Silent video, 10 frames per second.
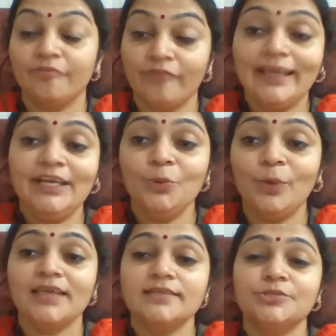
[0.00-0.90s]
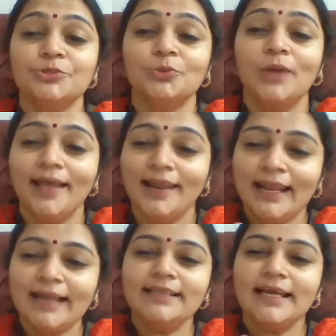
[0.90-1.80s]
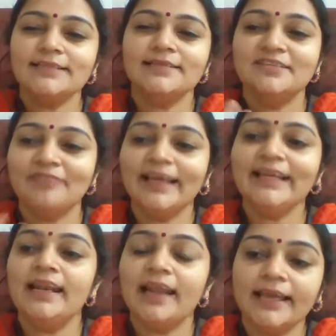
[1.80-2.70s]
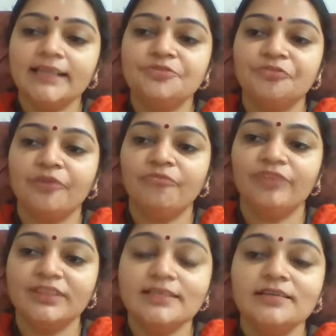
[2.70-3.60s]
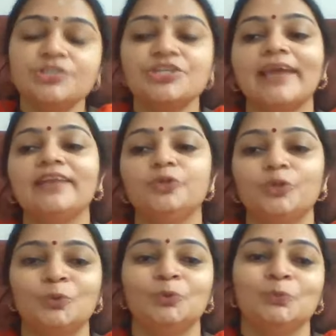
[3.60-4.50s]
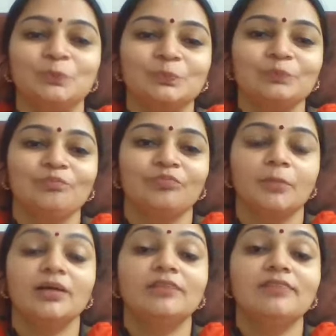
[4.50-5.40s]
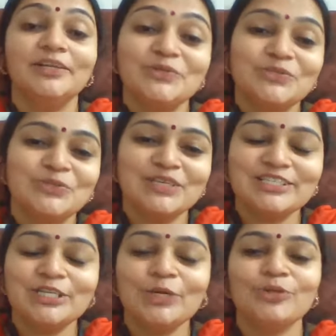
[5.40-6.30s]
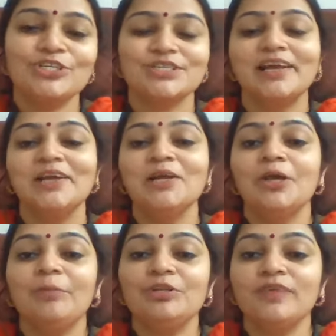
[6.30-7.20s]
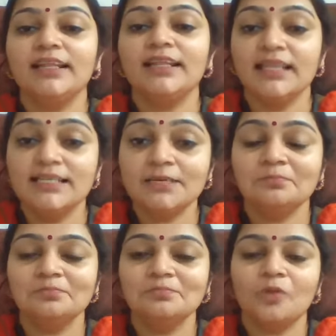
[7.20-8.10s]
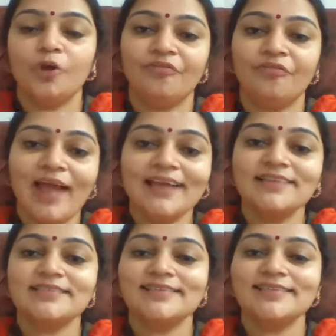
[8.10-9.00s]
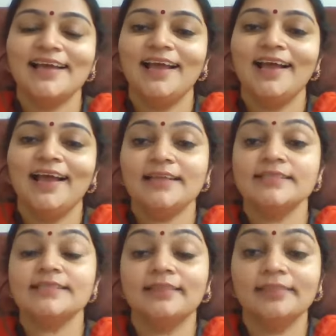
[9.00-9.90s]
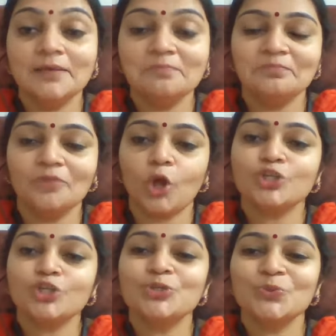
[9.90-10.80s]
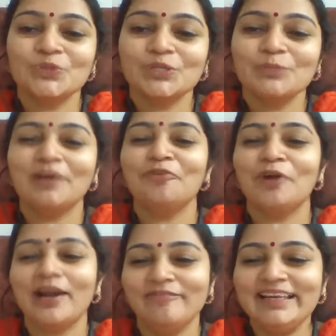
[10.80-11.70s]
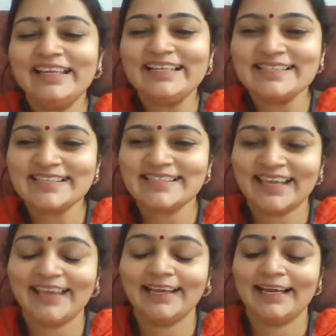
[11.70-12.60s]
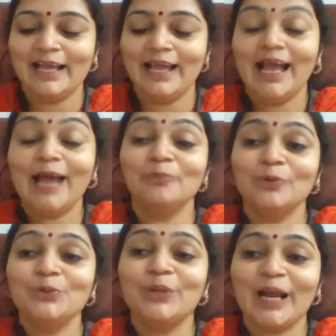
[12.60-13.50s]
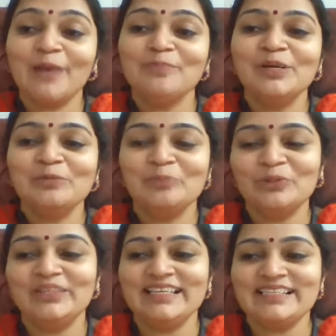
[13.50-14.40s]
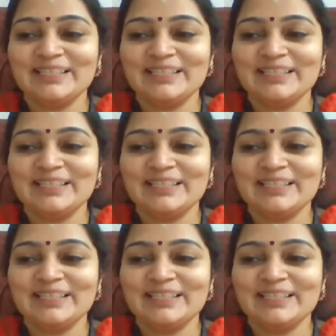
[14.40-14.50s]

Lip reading: Find ways to let that divine light from within shine through. Bhagwan used to distinguish between Nijam or facts and Satyam or truth. But for convenience's sake, I'm going to club both these.